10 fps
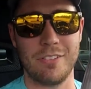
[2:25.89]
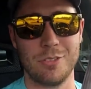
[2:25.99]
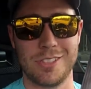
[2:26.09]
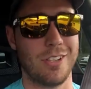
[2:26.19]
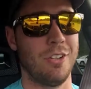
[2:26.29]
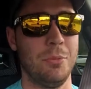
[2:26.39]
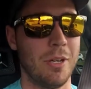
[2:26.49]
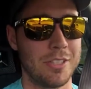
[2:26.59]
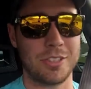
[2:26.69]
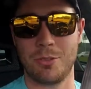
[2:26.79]
Everyone's like, oh, you
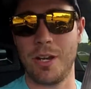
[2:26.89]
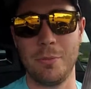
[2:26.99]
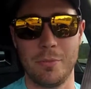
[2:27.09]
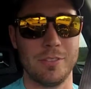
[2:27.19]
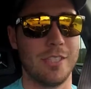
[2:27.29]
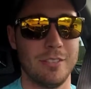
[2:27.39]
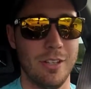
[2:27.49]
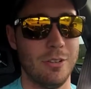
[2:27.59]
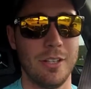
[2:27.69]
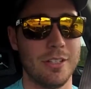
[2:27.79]
must scrape. And it's like,
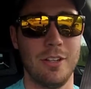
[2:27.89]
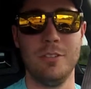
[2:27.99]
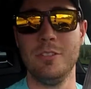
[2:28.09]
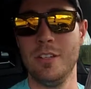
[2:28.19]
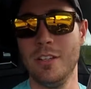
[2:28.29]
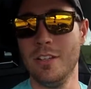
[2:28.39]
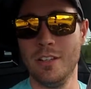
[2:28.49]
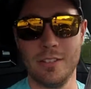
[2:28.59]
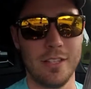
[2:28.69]
no, I don't.